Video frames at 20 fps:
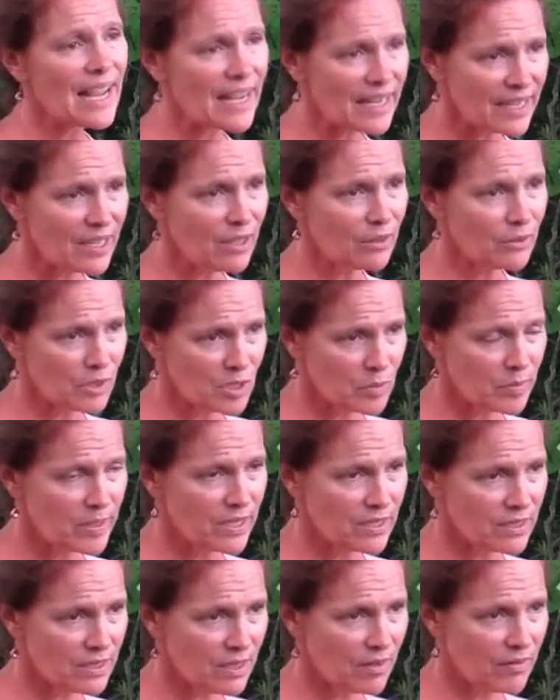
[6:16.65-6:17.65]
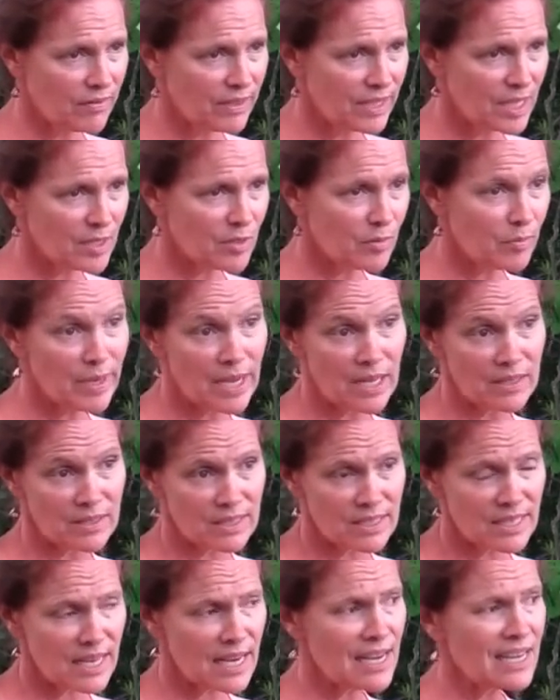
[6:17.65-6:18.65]
Engelder speaks of. He's from Penn
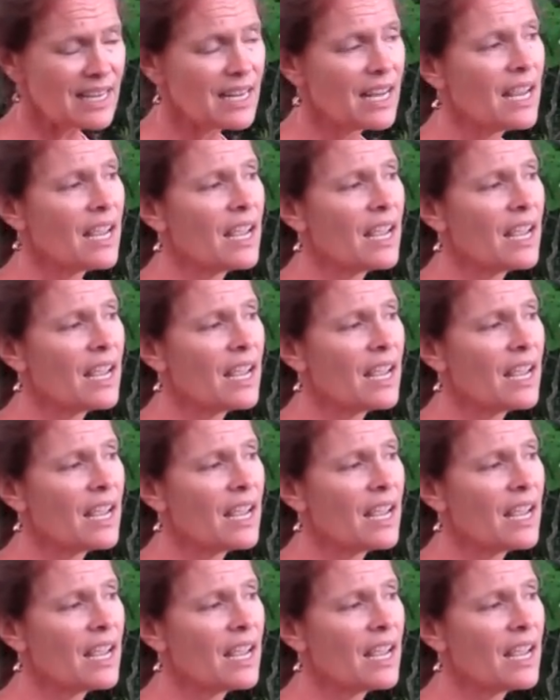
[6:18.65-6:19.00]
State,